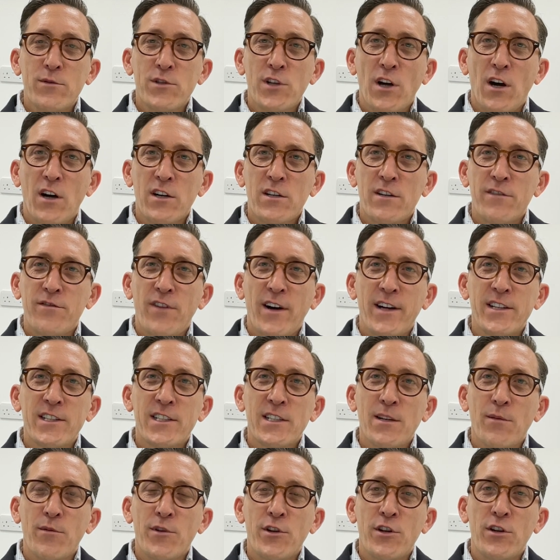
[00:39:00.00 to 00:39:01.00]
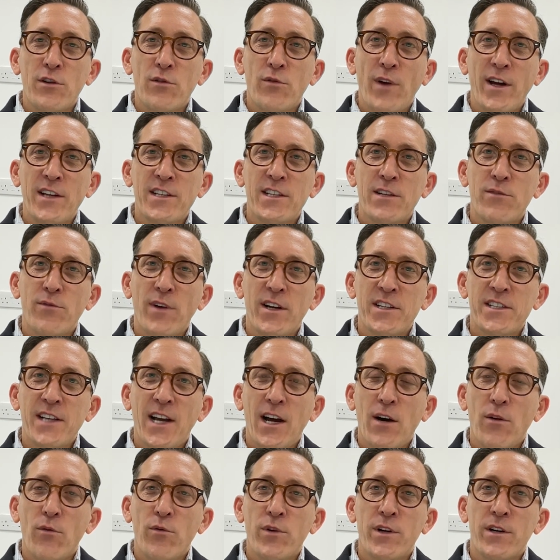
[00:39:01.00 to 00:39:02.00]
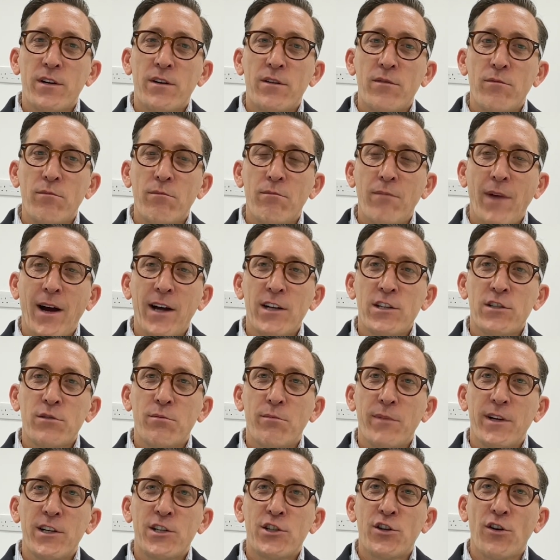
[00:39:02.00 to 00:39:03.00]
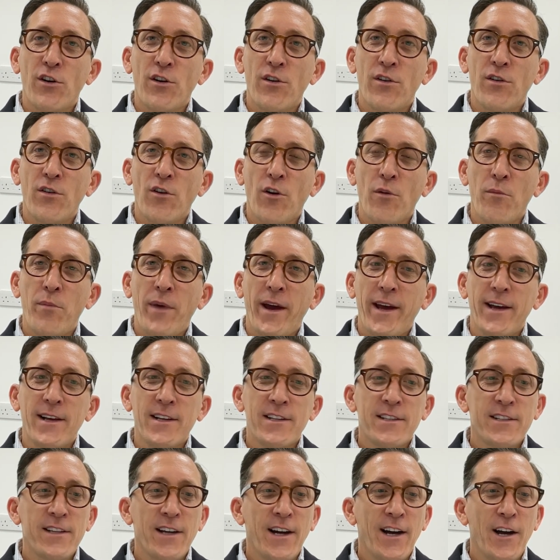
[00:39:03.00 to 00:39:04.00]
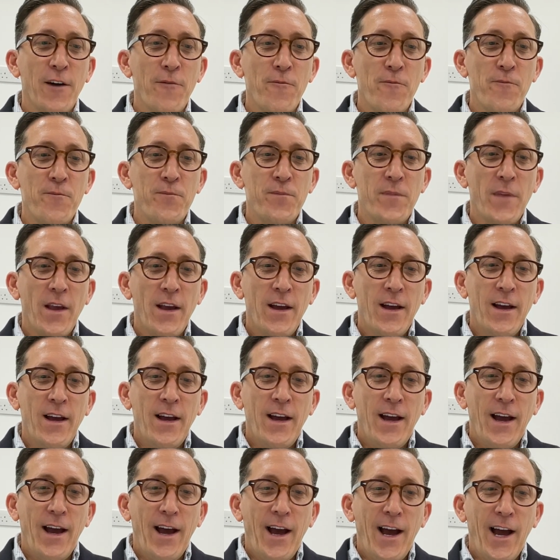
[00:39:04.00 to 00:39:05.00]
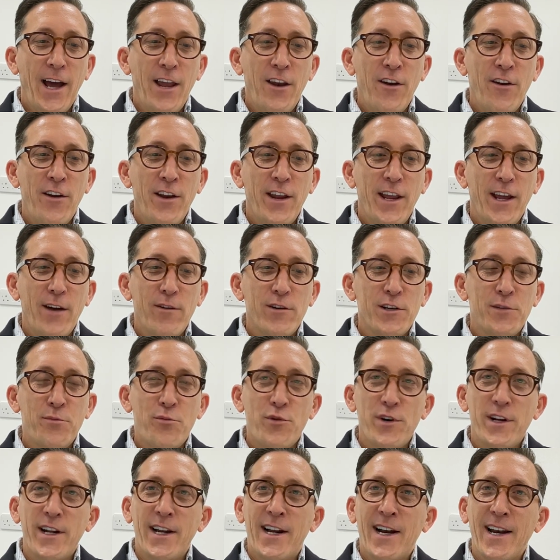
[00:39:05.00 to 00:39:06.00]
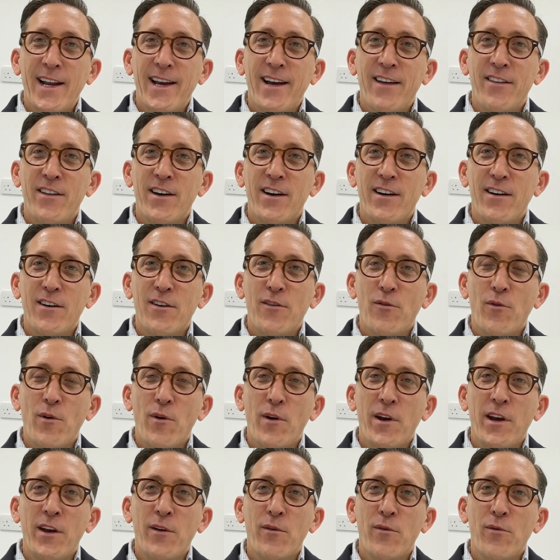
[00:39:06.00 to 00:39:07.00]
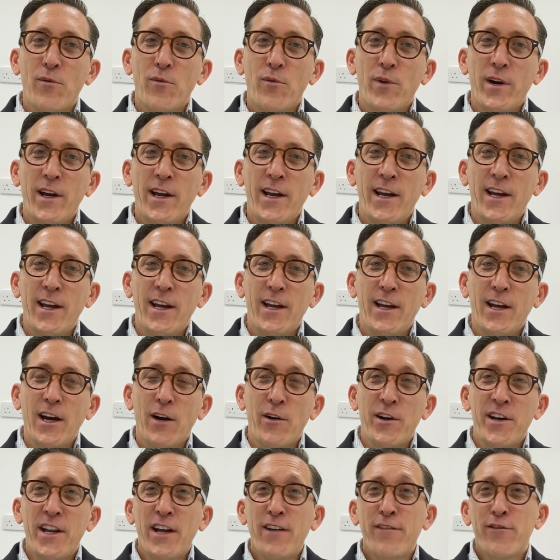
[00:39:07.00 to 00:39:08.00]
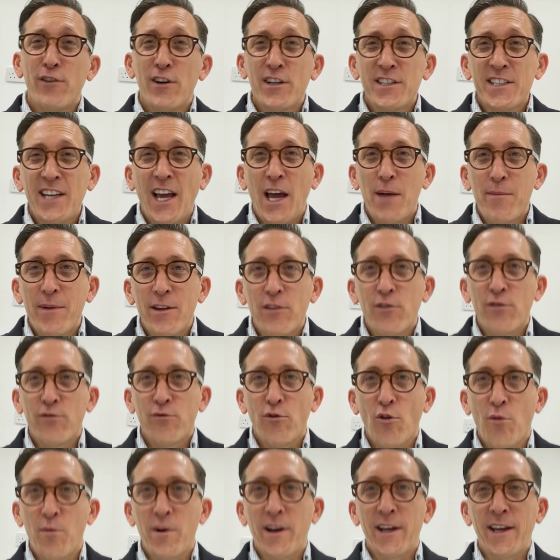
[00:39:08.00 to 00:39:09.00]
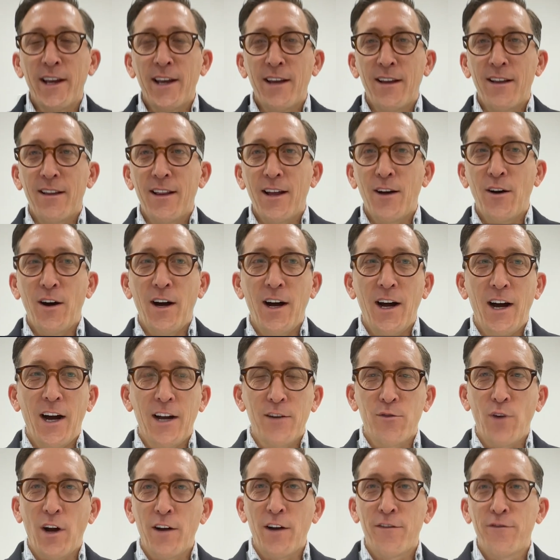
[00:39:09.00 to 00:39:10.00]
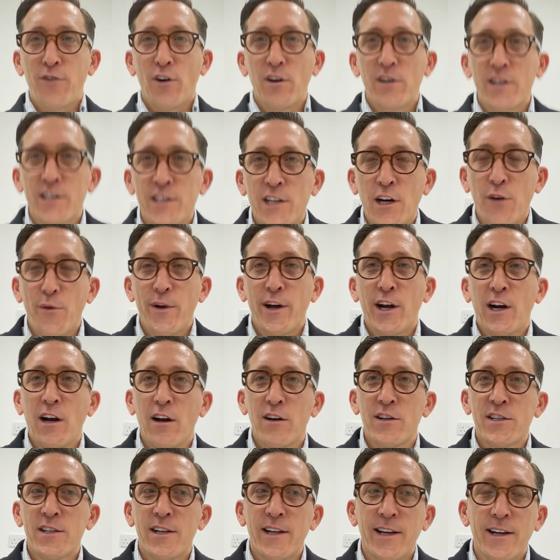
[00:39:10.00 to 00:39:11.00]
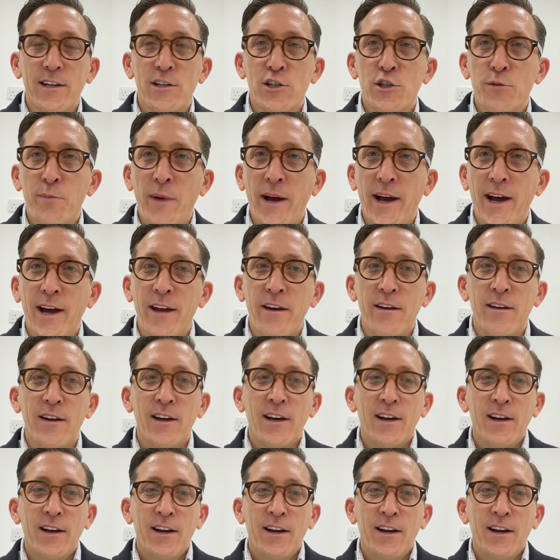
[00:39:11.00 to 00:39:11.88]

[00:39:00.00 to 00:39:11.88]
it was hard to find someone who, race in, race out, would match Mitch on pace. And it was pretty clear that when Nick first came into Formula E, I followed his career closely in Japan.